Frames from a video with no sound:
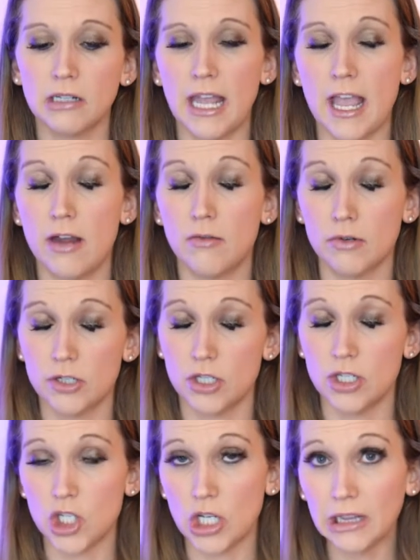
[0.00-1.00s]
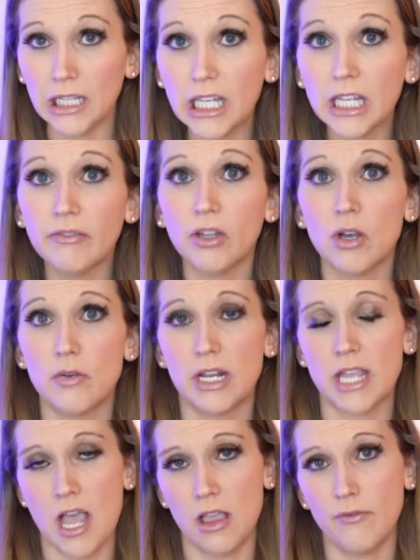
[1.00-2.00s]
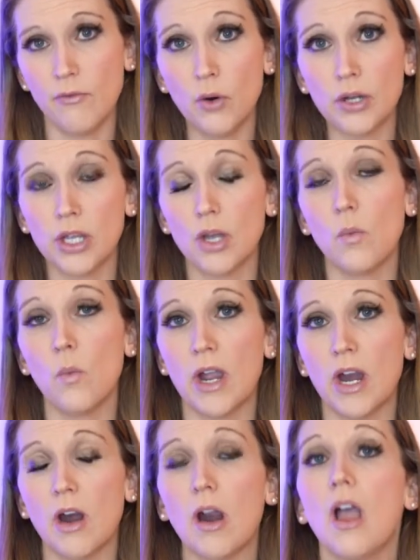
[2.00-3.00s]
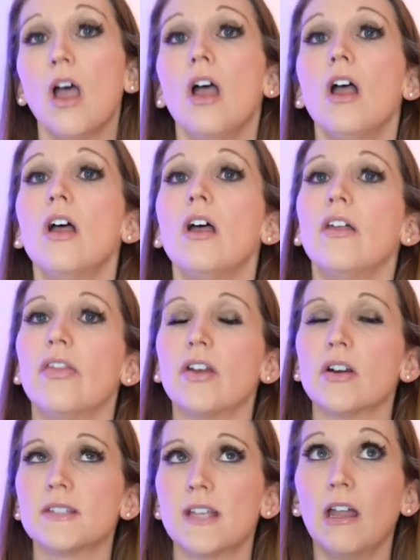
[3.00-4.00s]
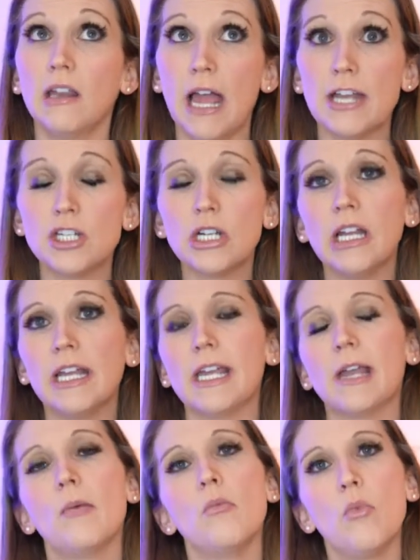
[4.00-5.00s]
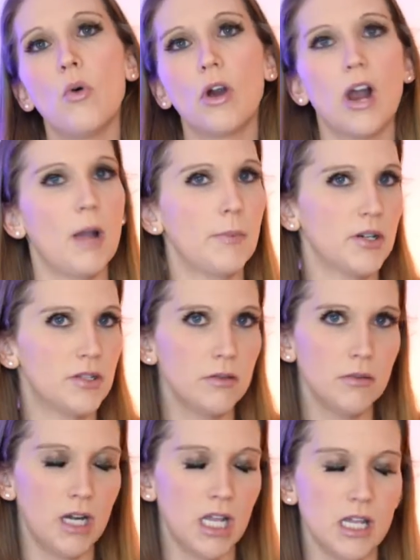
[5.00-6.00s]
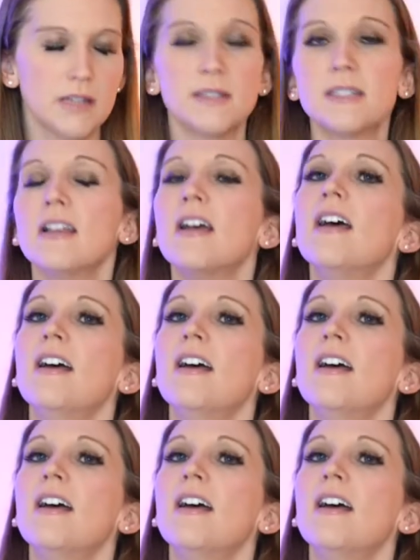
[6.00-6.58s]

land or should she leave and go to California where there's allegedly more opportunities?